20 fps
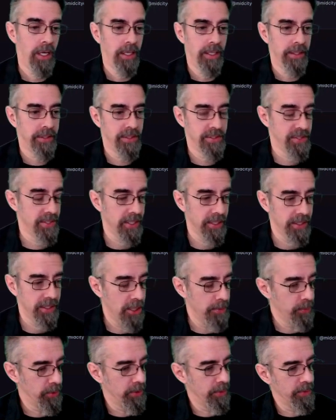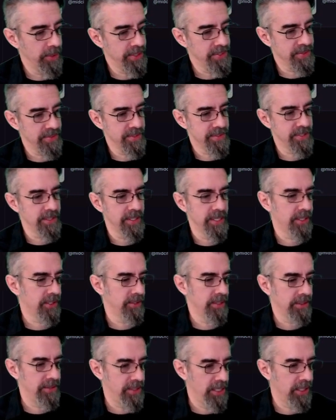there's any number of reasons
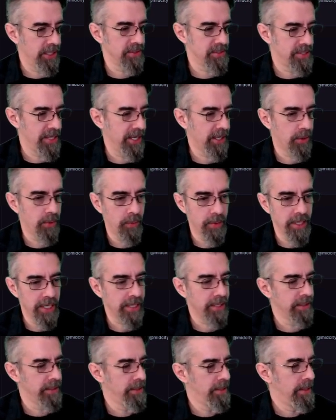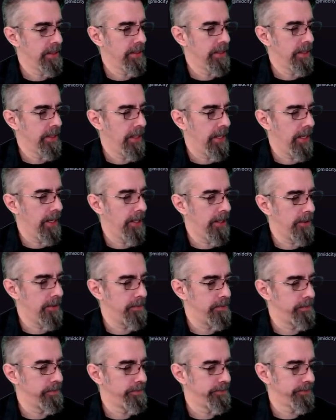it could take a week.
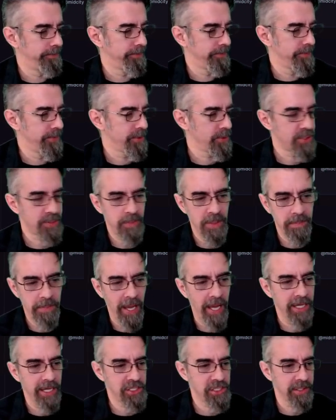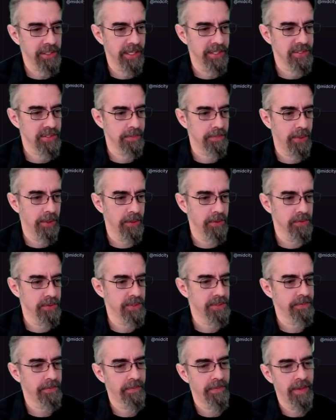So just be patient, I
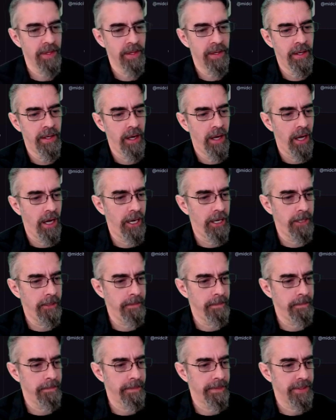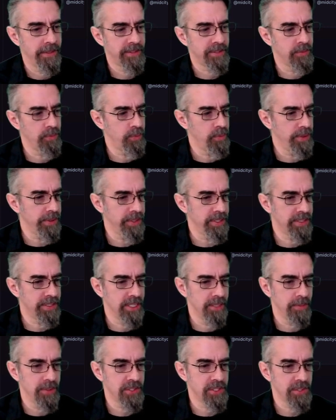suppose. To really
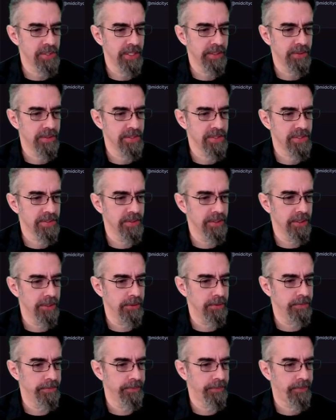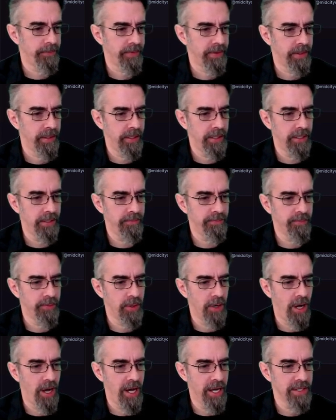demonstrate this, though, for
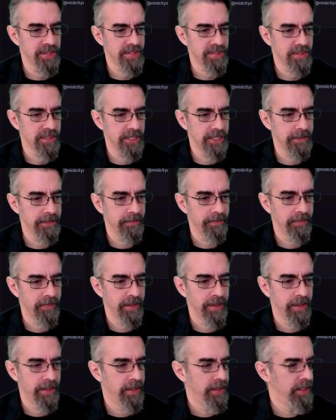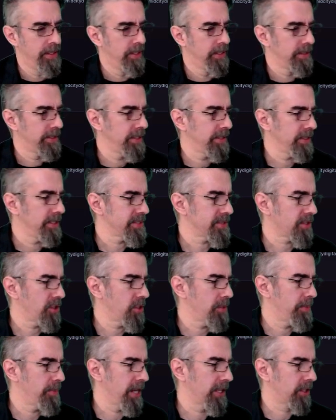Odysee, let's go
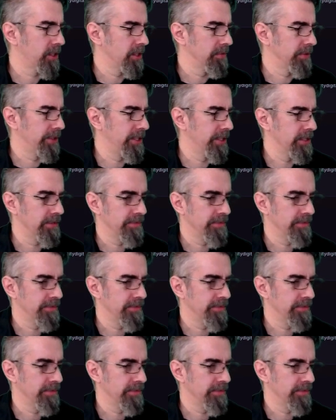back over here.